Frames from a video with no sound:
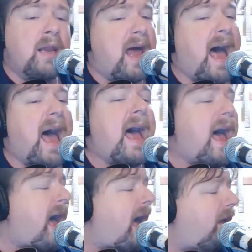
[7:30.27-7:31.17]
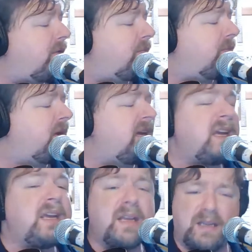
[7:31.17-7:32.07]
Lie to
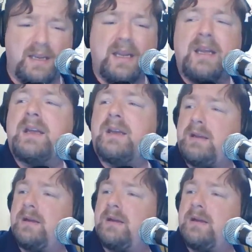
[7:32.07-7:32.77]
me.